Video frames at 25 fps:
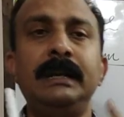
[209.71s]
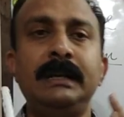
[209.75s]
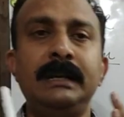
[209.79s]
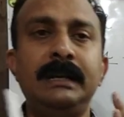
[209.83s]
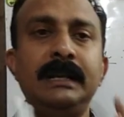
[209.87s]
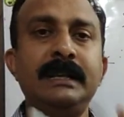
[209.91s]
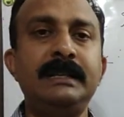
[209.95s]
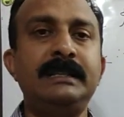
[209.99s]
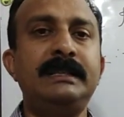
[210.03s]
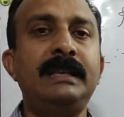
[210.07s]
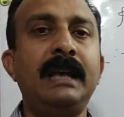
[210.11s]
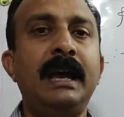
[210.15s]

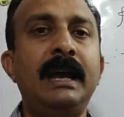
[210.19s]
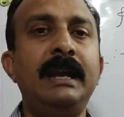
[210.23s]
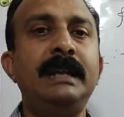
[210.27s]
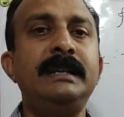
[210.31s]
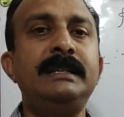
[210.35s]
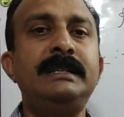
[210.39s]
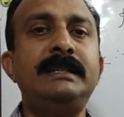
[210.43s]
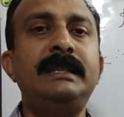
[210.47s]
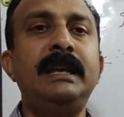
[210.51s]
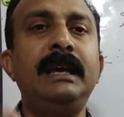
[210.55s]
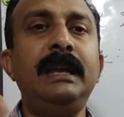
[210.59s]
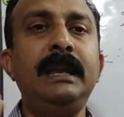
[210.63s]

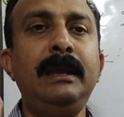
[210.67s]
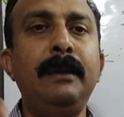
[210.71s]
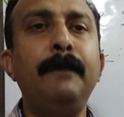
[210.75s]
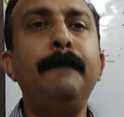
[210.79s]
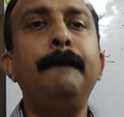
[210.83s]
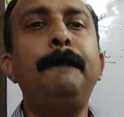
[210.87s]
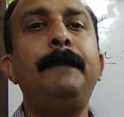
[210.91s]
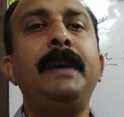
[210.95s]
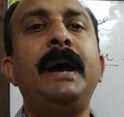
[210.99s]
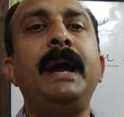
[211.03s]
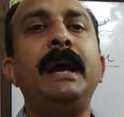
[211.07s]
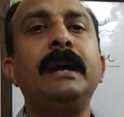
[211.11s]
decides the
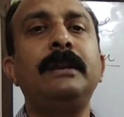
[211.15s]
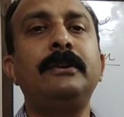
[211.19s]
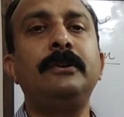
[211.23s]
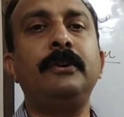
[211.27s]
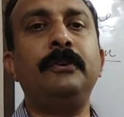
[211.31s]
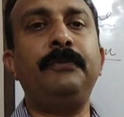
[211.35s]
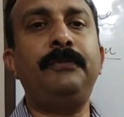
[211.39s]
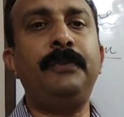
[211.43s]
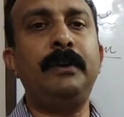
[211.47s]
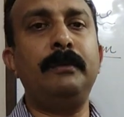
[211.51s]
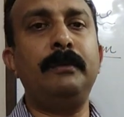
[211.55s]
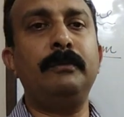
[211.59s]
impact
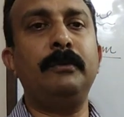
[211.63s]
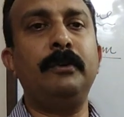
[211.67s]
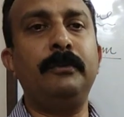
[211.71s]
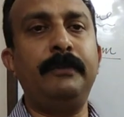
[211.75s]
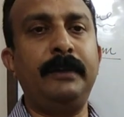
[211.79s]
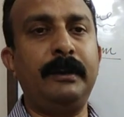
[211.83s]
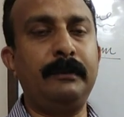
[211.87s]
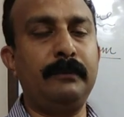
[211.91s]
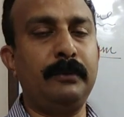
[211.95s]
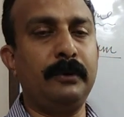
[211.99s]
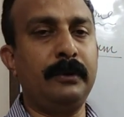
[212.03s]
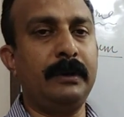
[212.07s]
of a
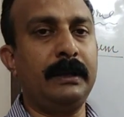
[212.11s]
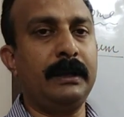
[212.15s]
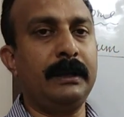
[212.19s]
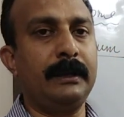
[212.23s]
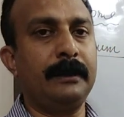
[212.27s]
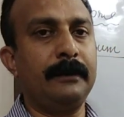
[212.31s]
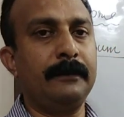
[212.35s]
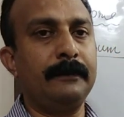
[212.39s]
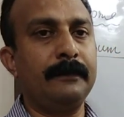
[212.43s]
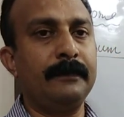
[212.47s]
moving body.